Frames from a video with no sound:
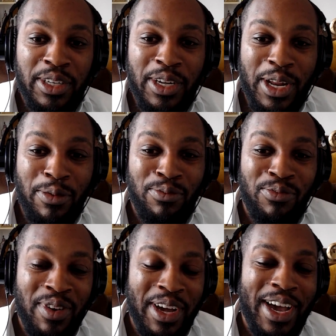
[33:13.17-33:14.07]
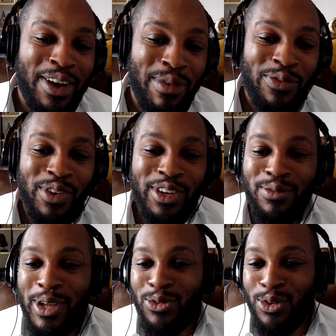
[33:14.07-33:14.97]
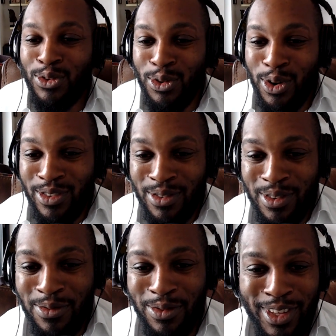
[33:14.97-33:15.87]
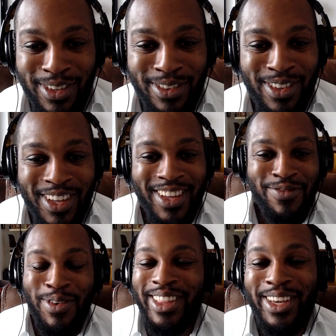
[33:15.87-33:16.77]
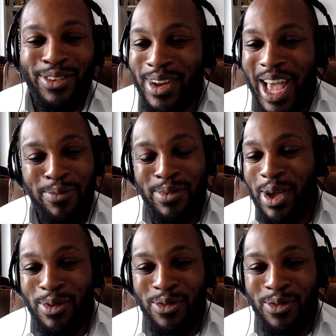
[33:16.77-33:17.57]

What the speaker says: And I have my fingers, my toes crossed for this, but I think it's going to happen.